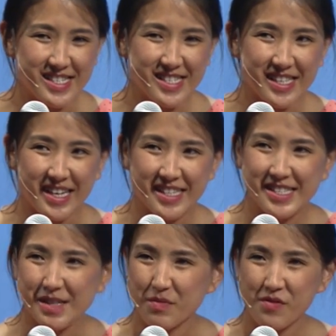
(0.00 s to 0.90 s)
like
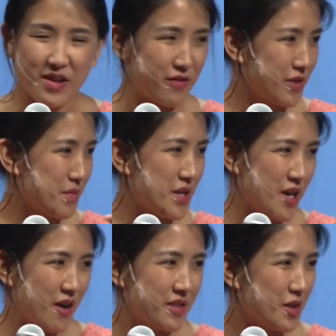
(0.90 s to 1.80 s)
some fluffy
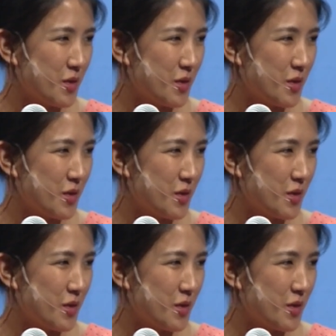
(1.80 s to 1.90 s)
PR thing?